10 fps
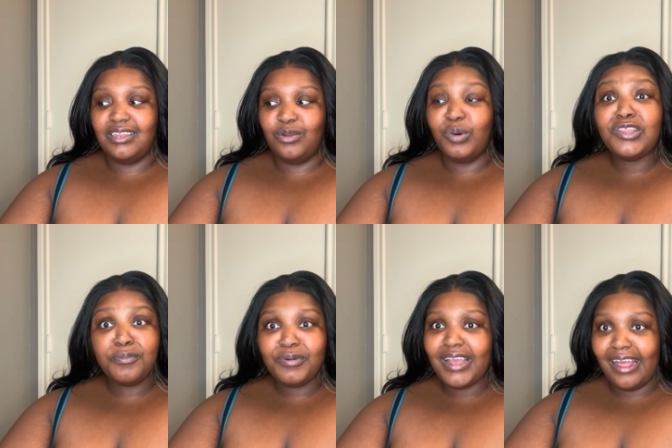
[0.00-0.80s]
was
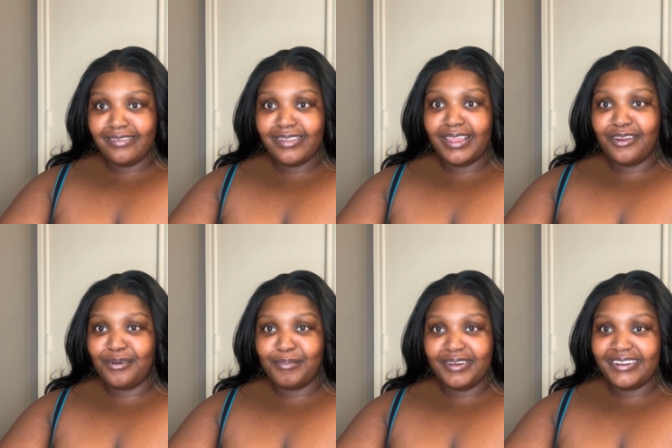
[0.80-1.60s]
a procrastinator.
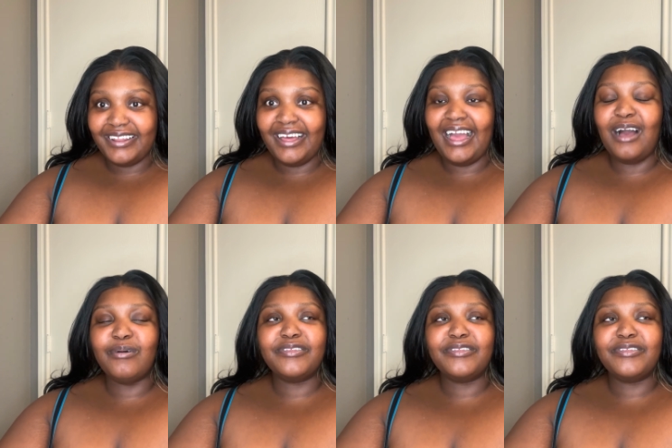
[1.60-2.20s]
I'm not gonna lie. I was